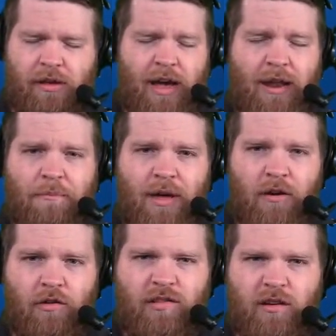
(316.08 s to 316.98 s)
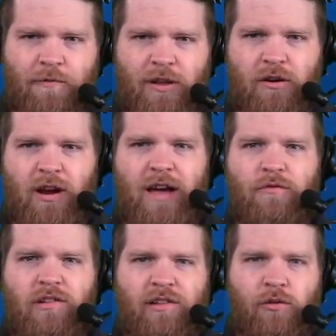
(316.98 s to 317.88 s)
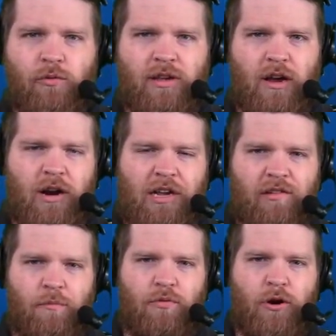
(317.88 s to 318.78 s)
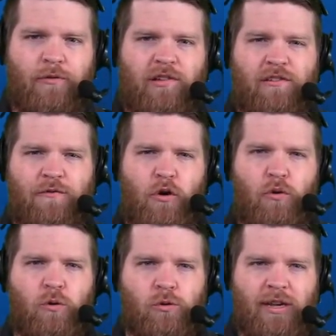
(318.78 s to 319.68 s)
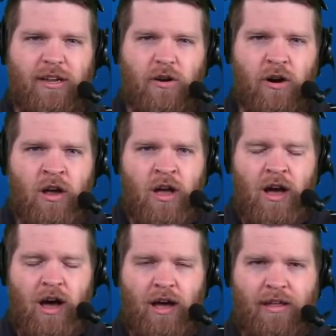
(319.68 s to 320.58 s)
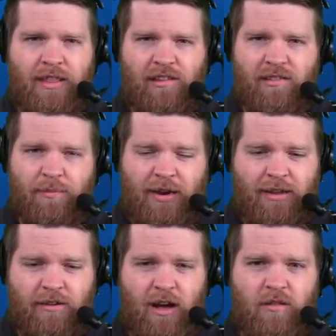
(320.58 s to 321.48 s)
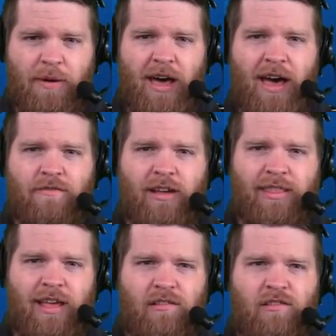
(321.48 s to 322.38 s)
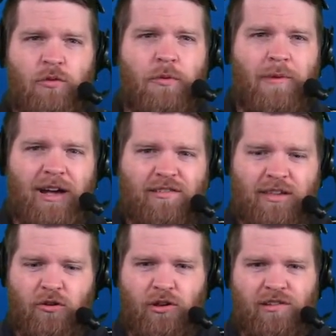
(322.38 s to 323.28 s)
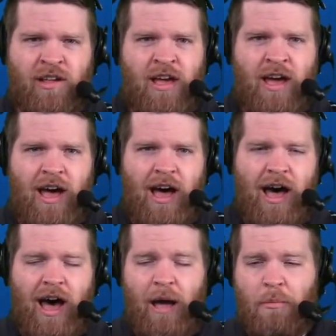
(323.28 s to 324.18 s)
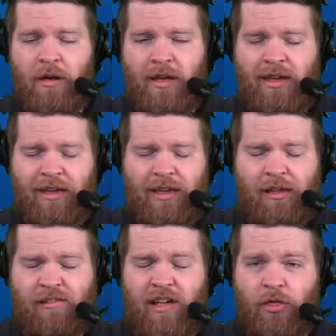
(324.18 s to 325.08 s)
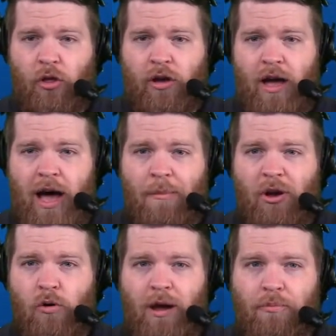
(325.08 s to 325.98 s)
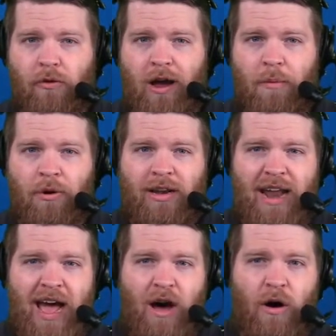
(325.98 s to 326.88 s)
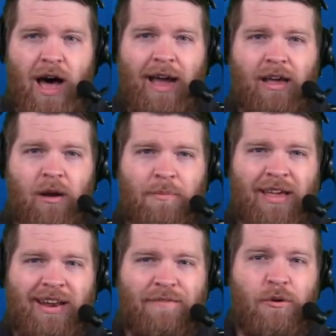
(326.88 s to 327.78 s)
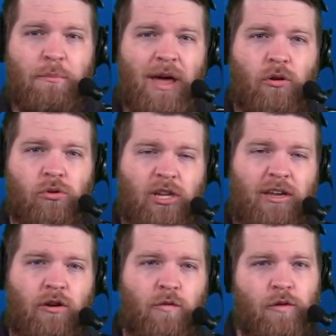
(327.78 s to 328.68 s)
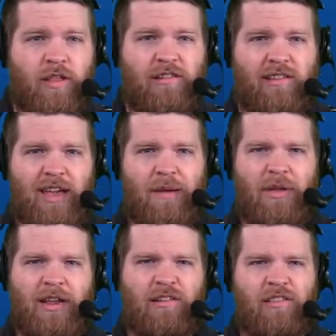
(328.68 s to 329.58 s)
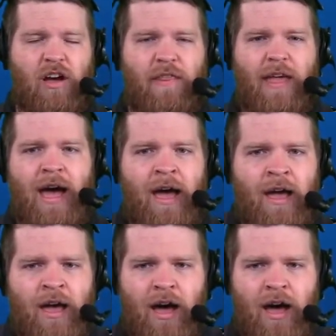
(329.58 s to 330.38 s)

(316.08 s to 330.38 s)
gotten better as a defender every single year. He's improved as a vocal leader. That's something he talked about after getting that Supermax deal is, he said, look, I'm a great player, but now I got to be an even better leader for this team, and he's done that